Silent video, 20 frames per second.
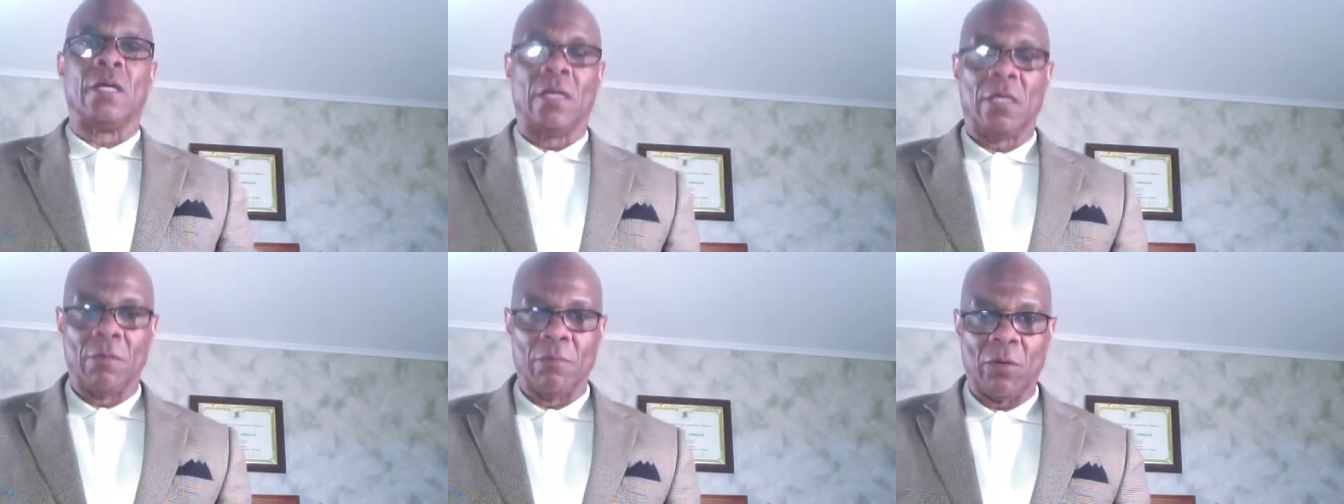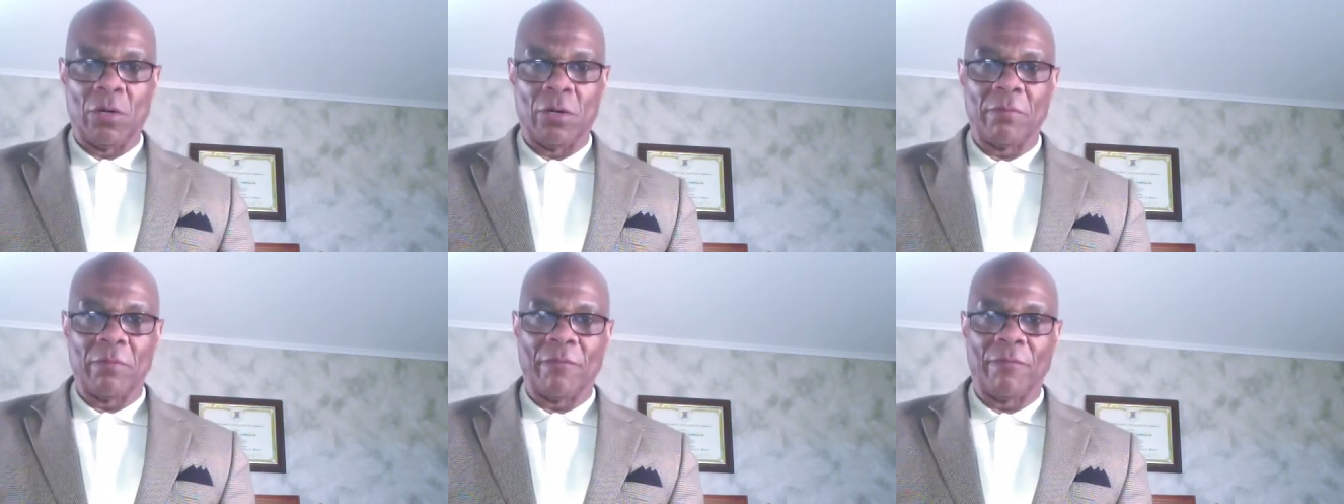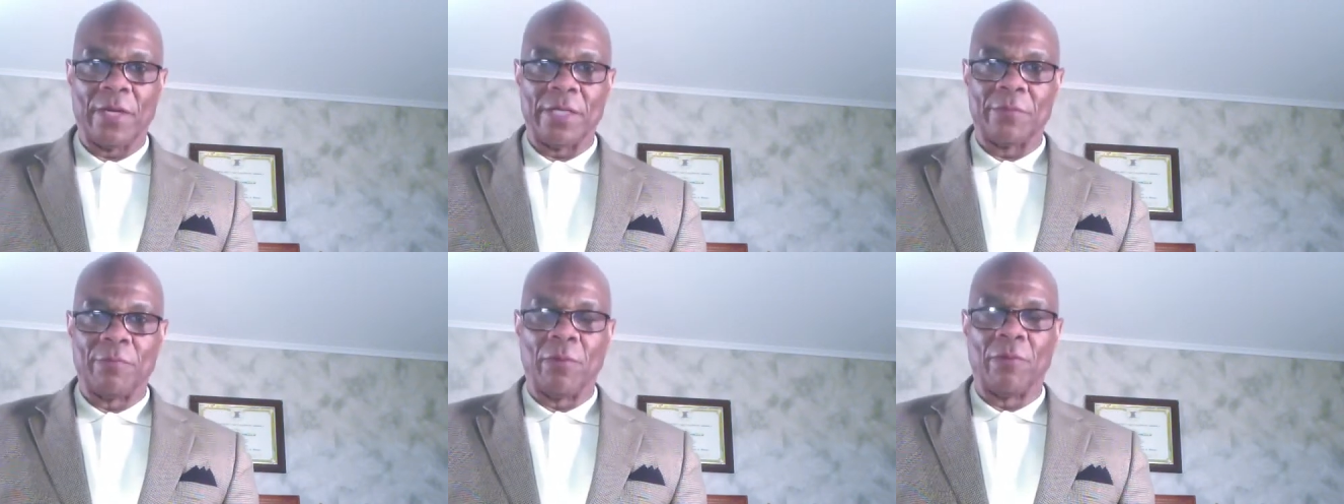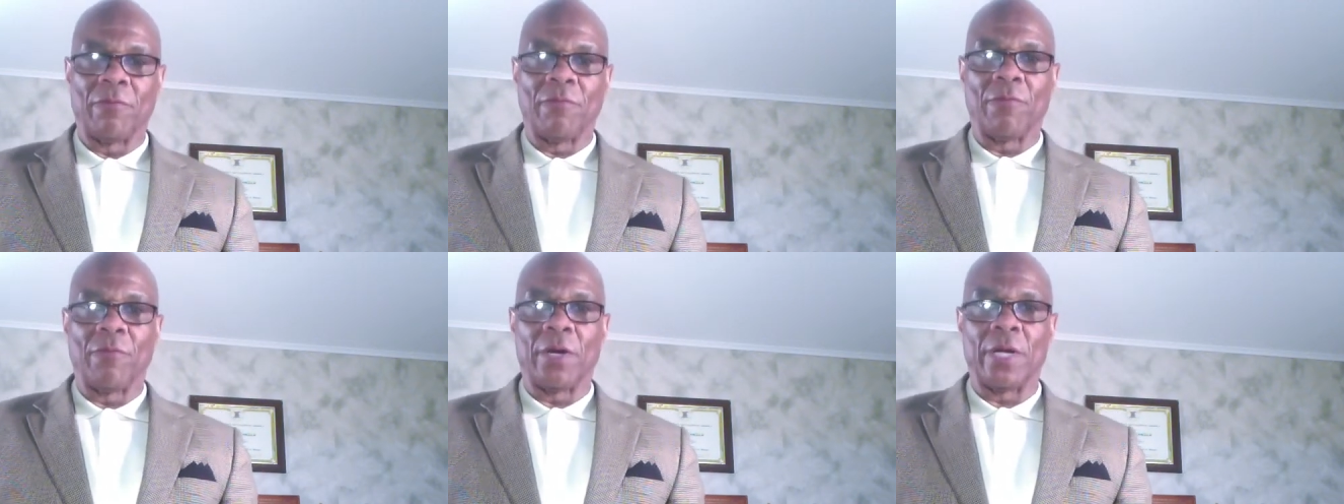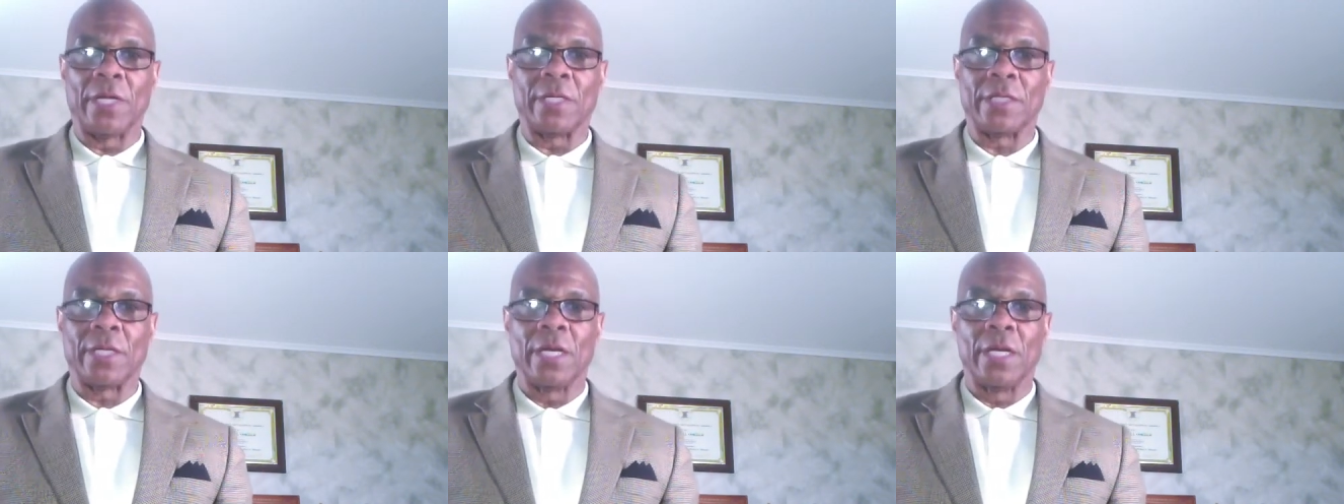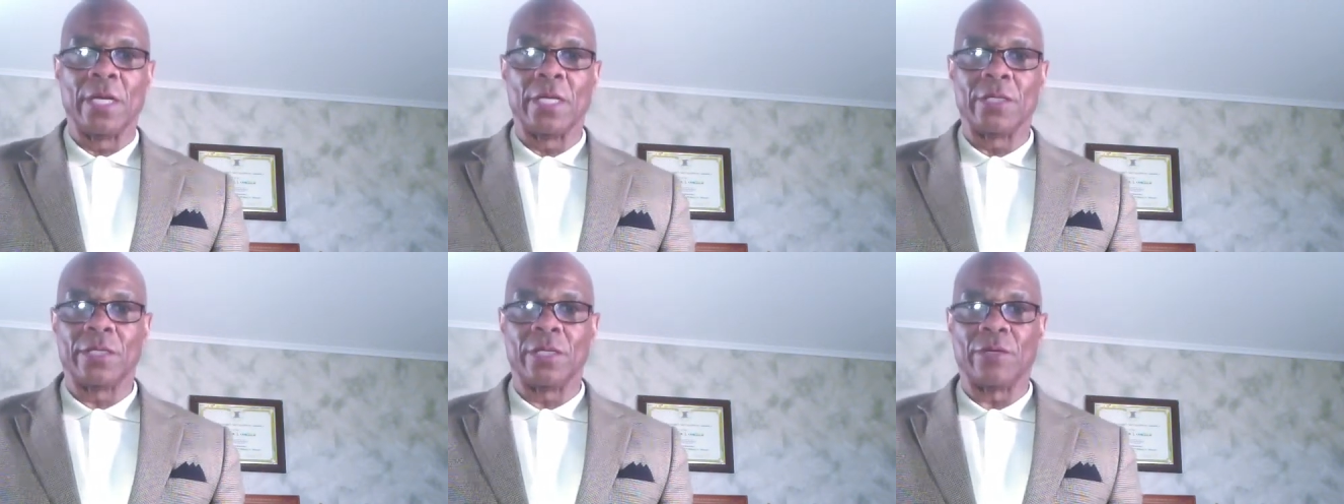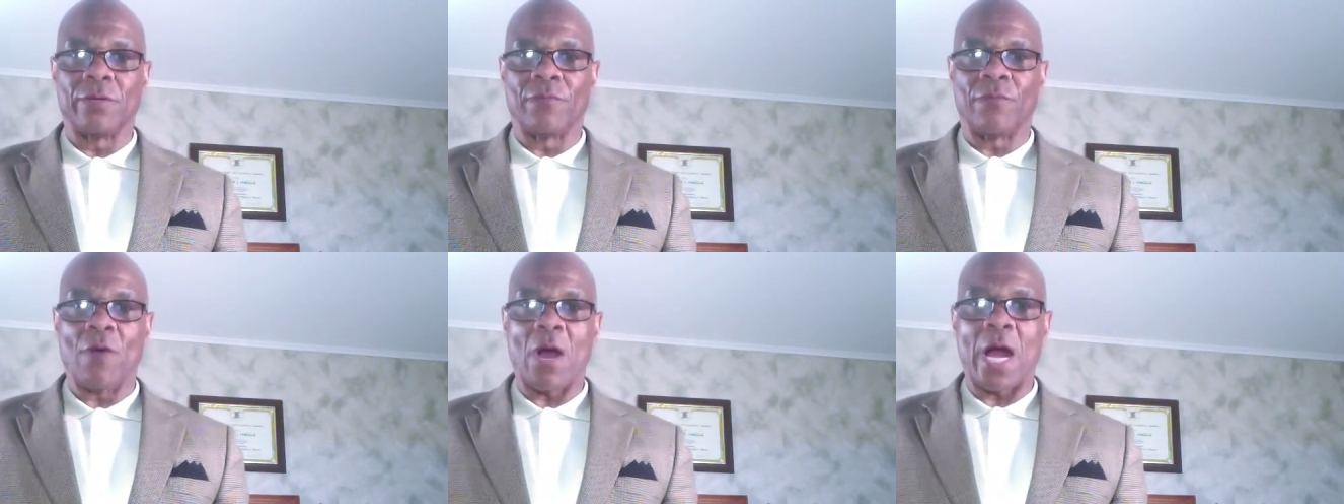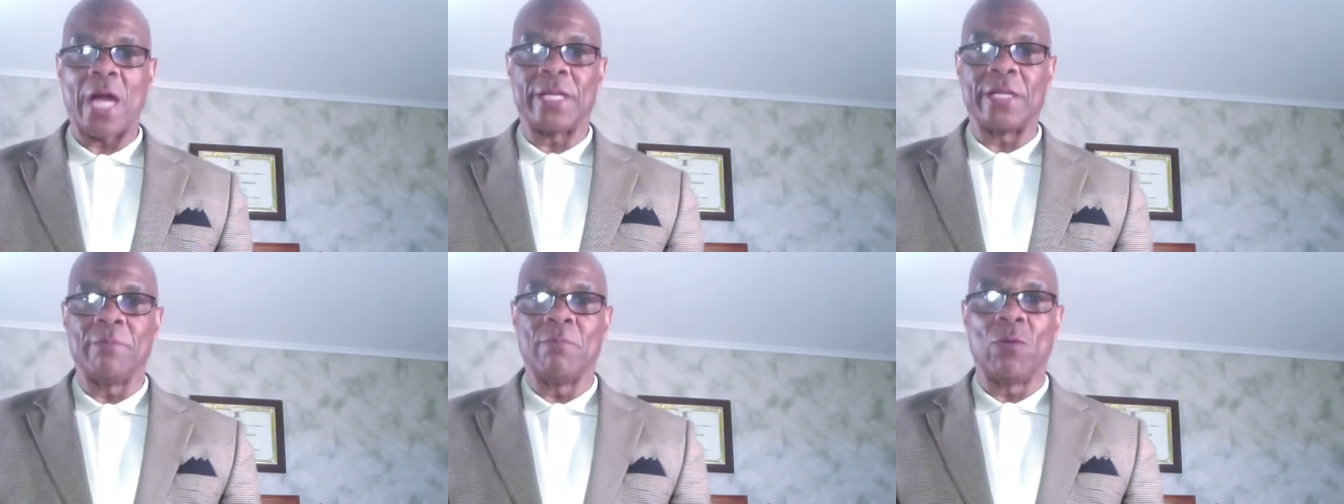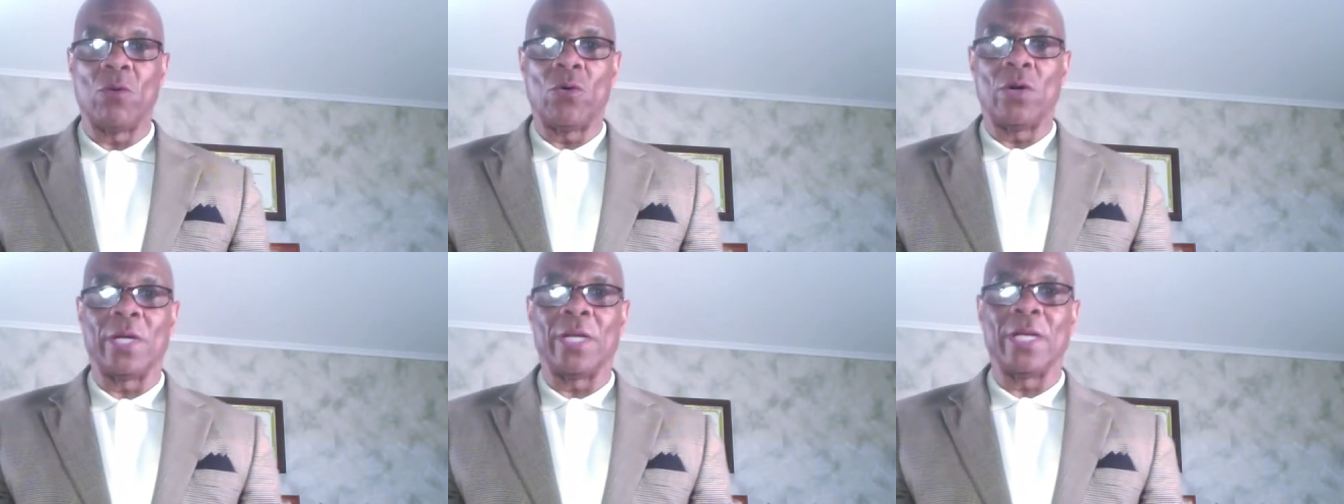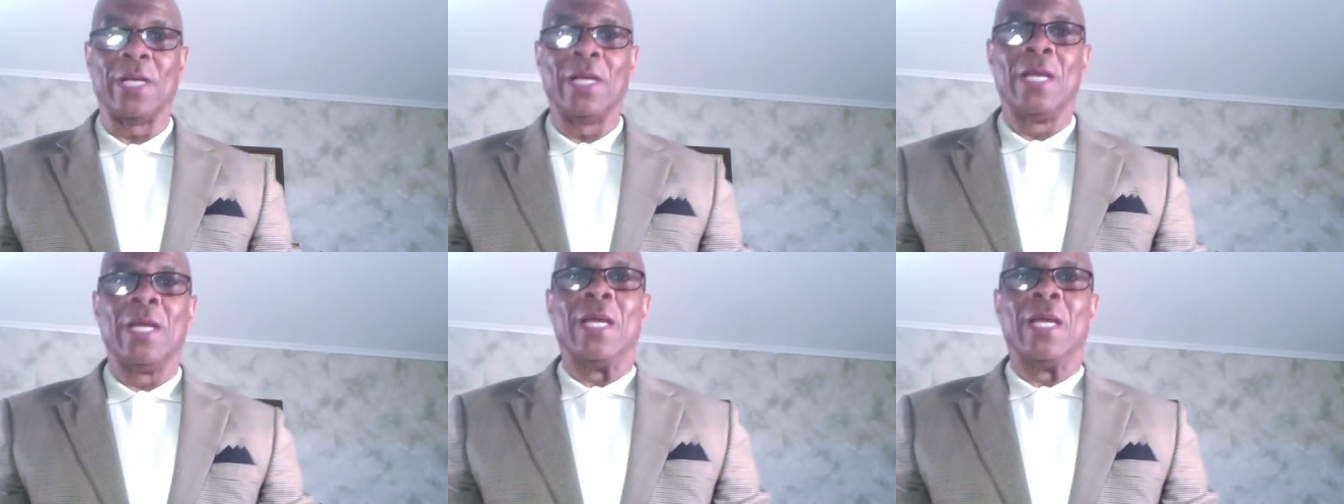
Good morning, my Facebook friends. It's Friday morning,